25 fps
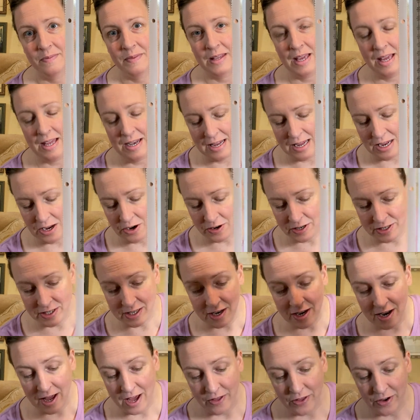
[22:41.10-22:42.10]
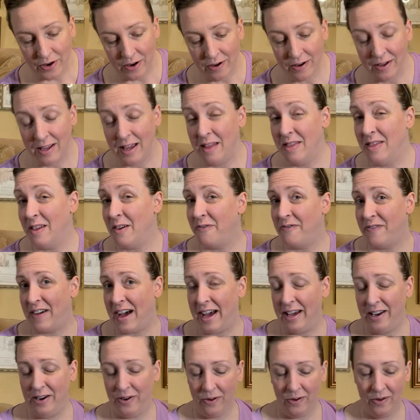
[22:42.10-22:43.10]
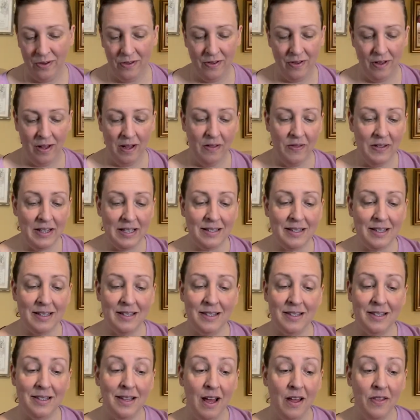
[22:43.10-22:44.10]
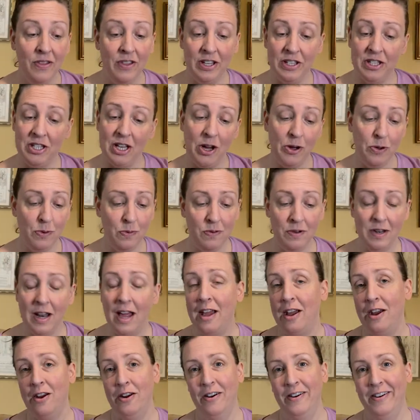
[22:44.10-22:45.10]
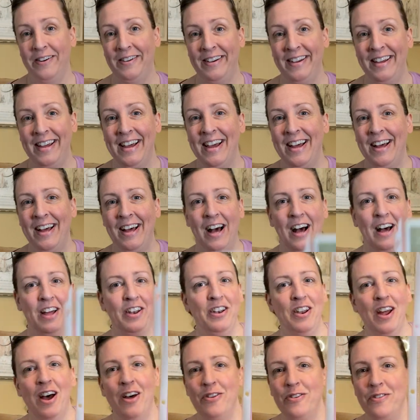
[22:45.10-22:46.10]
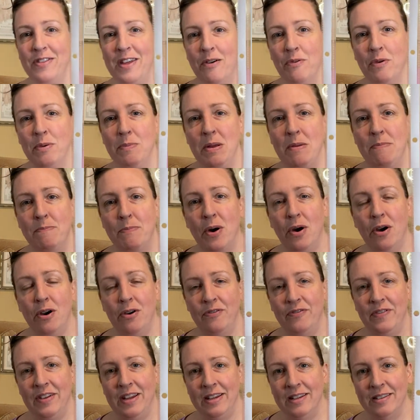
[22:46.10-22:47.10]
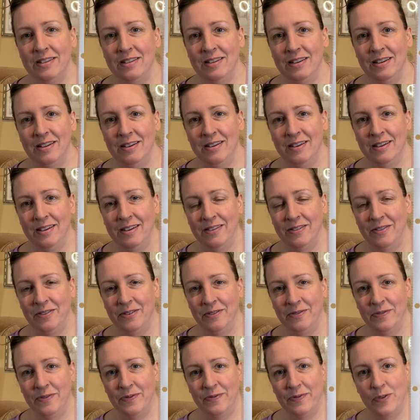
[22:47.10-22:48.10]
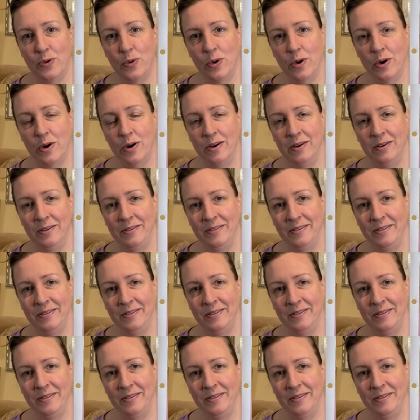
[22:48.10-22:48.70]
And here is another and the final. This is the Toten Hair, another that would be perfect for